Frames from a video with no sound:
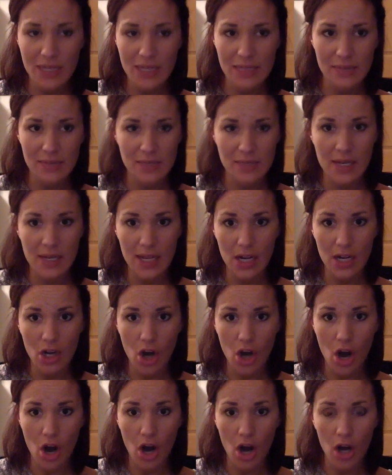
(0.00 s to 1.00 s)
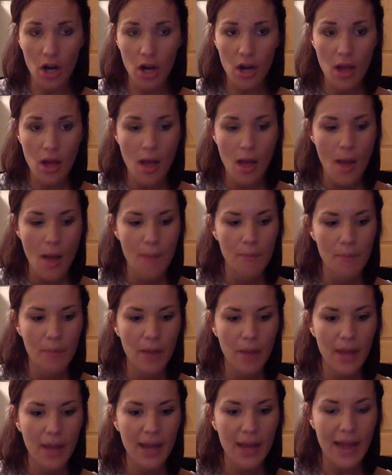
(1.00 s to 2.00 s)
I'm sitting in a car,
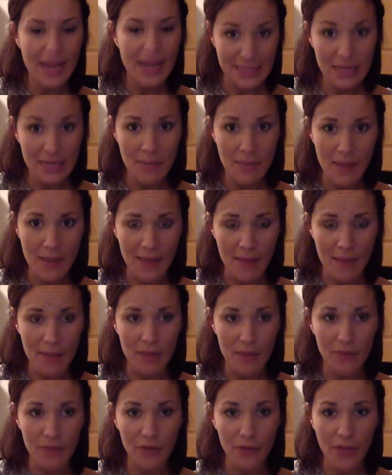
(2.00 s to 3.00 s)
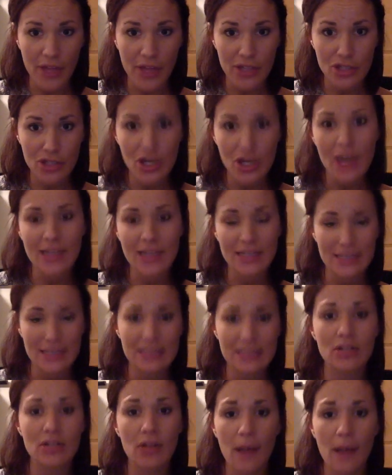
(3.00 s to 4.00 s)
but I did make that meal for lunch and it's
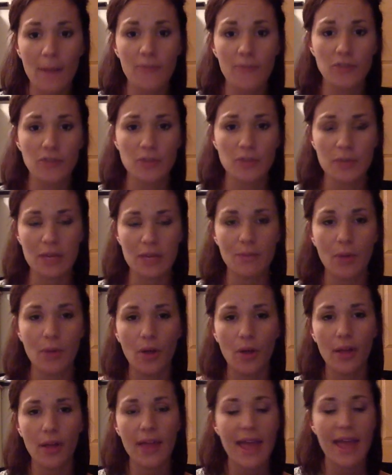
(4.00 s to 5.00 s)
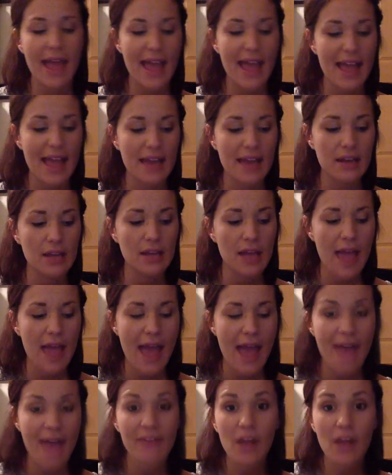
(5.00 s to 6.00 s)
still helpful to people. And
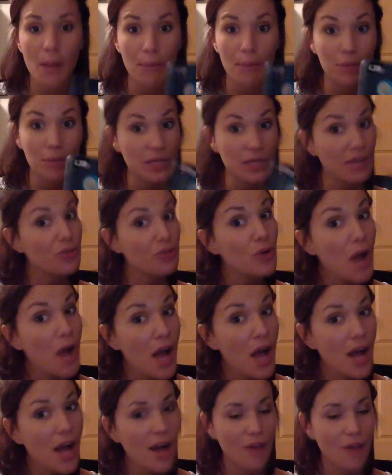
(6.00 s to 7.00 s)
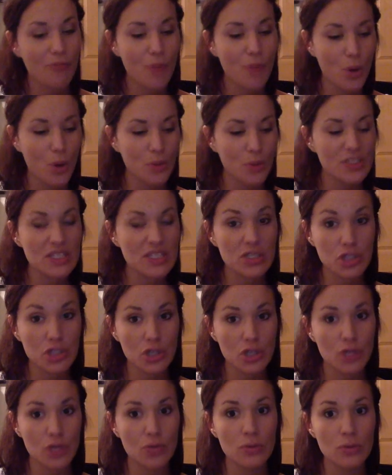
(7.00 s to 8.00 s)
having a plethora of posts to
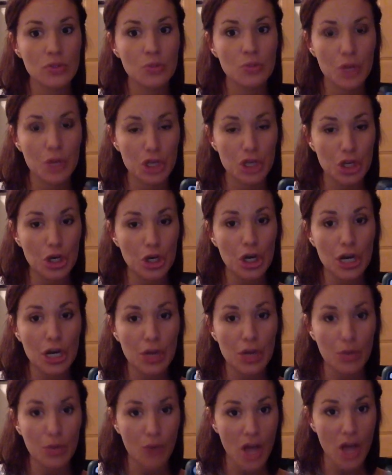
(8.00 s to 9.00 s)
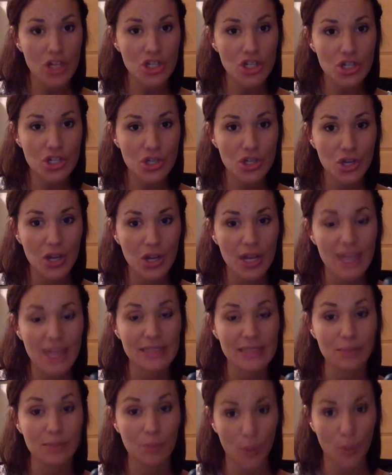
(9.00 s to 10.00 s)
use when you're in a rush is
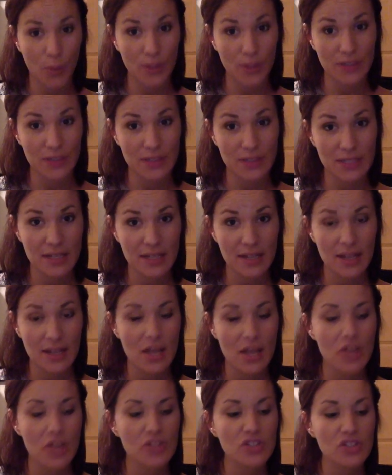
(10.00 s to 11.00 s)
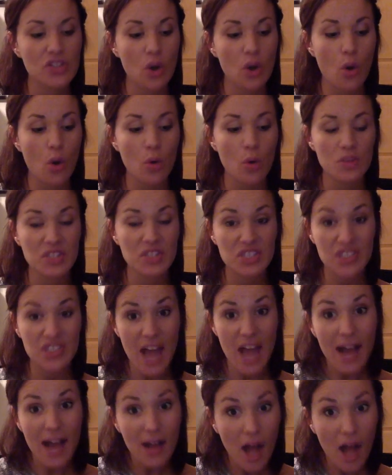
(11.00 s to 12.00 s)
important. So
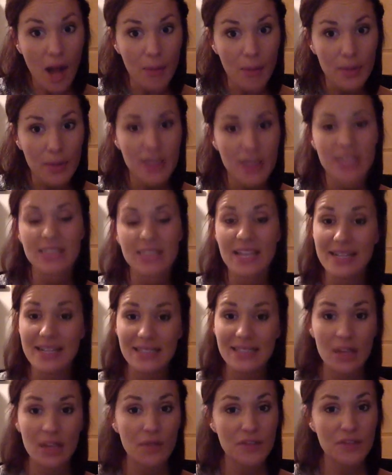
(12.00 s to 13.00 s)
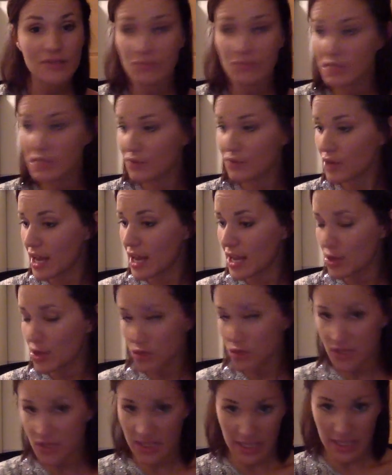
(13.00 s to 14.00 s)
stock up, take selfies from different
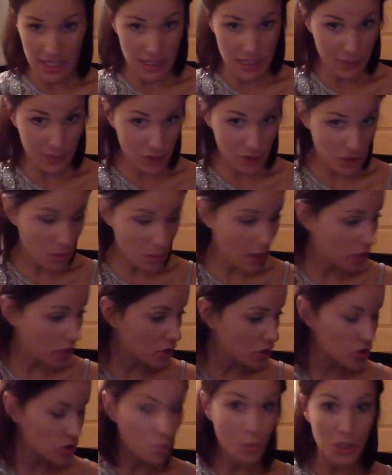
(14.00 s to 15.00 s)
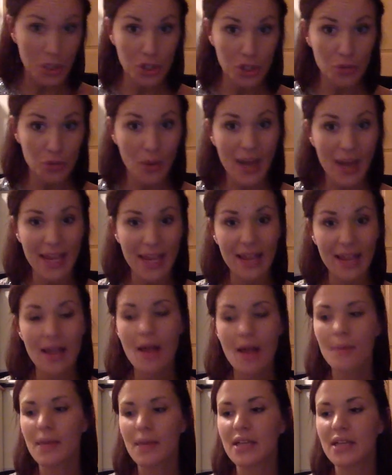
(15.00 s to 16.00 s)
angles in different sweaters when you're ready
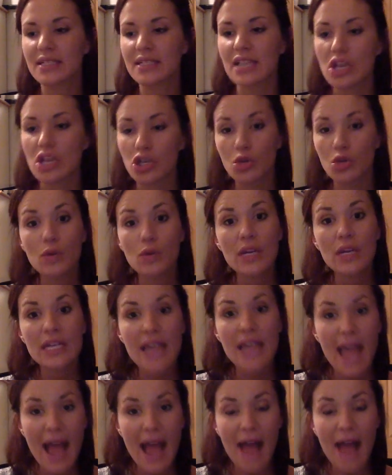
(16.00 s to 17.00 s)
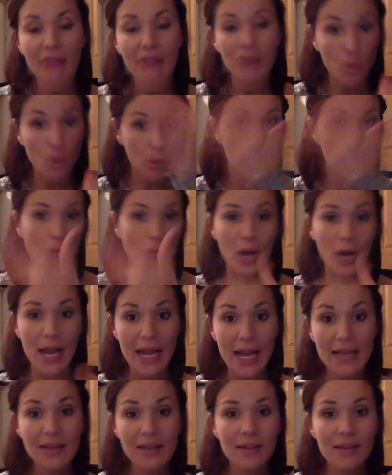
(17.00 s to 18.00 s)
because you need to have your
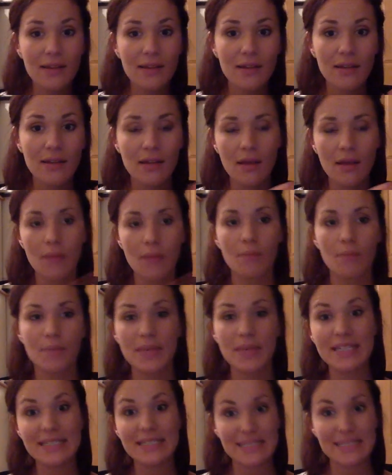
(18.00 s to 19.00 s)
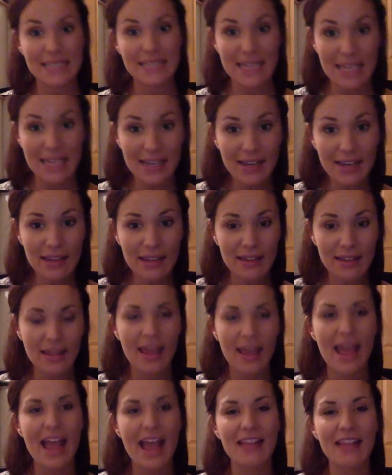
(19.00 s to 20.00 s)
brand be seen
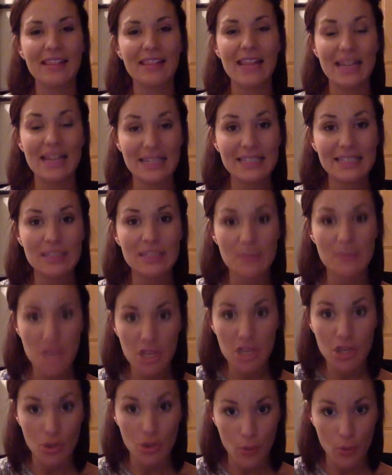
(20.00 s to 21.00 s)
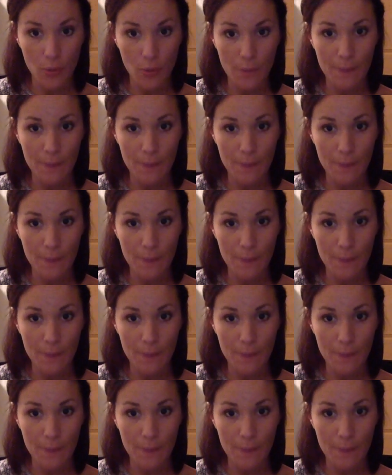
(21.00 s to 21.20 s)
and it needs to be you.